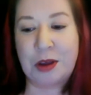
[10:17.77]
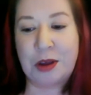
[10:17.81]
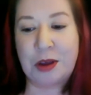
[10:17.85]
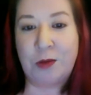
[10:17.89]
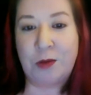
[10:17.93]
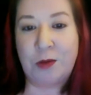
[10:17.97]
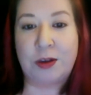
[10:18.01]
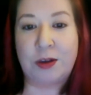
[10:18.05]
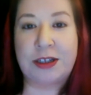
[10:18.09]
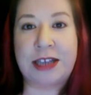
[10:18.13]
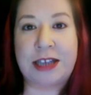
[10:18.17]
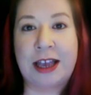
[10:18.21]

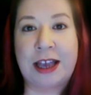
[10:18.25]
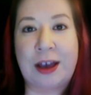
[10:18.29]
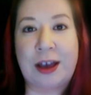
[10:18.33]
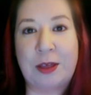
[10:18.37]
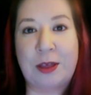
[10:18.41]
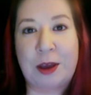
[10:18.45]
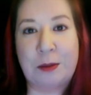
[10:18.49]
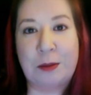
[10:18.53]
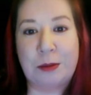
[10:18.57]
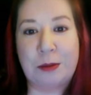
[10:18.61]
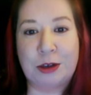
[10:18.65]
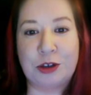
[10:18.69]
We'll see how
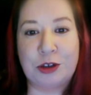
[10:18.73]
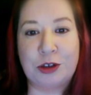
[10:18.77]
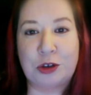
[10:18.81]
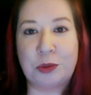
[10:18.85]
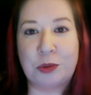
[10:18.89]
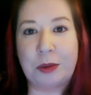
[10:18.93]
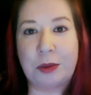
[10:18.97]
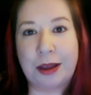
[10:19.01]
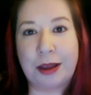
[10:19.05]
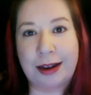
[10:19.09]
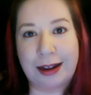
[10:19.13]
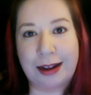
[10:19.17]
that
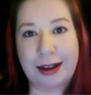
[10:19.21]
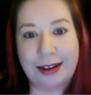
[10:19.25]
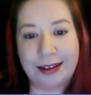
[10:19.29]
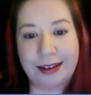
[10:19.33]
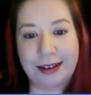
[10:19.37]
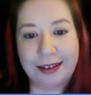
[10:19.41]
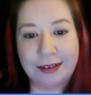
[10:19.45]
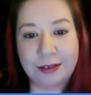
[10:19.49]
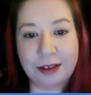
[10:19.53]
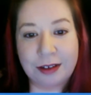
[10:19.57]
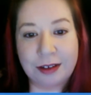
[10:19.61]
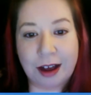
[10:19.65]
measurement
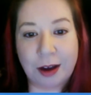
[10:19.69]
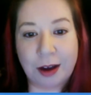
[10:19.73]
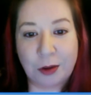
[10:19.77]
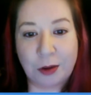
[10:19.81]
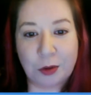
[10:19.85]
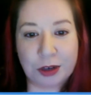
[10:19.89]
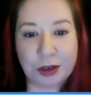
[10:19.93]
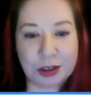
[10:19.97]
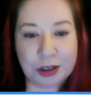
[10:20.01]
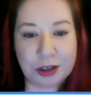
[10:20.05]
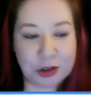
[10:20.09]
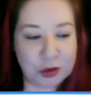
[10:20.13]

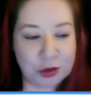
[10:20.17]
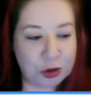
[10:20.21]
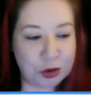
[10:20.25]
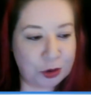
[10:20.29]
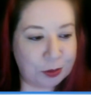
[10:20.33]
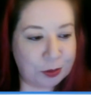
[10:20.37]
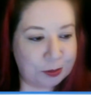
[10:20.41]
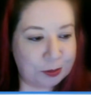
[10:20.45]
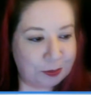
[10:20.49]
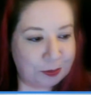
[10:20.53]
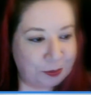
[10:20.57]
rings true.